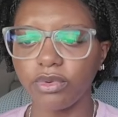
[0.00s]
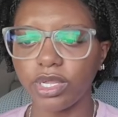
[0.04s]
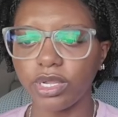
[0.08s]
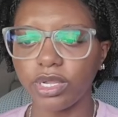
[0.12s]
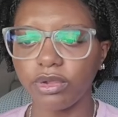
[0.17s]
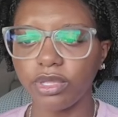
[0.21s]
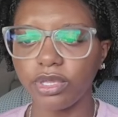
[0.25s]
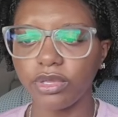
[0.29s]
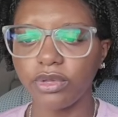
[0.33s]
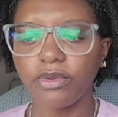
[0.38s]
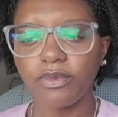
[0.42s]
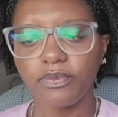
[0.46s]

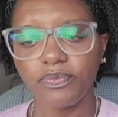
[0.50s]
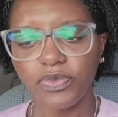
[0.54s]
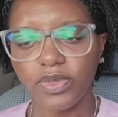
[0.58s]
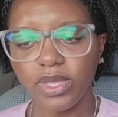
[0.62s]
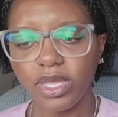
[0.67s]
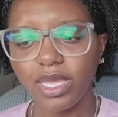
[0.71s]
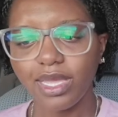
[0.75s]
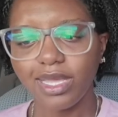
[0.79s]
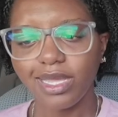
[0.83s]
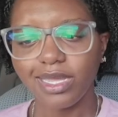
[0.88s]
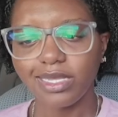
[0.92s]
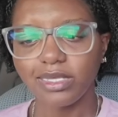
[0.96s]
near you,
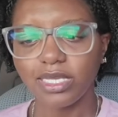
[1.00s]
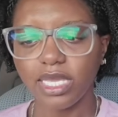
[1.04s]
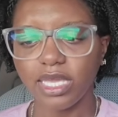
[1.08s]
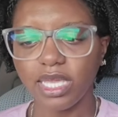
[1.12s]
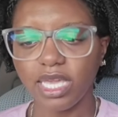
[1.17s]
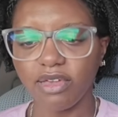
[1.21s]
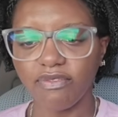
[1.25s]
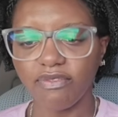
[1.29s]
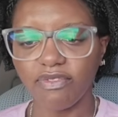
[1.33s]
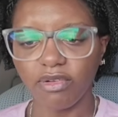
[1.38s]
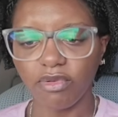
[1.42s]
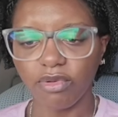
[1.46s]
it's like
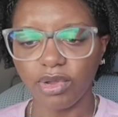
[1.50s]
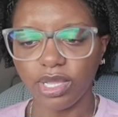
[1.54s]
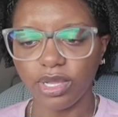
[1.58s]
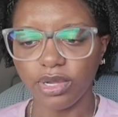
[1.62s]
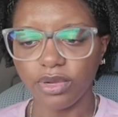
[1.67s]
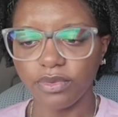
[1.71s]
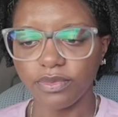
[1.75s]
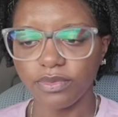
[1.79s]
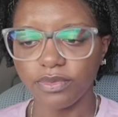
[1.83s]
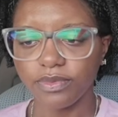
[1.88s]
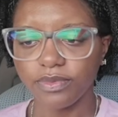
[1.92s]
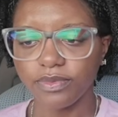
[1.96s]
Cafe
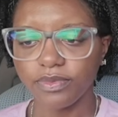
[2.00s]
Rio.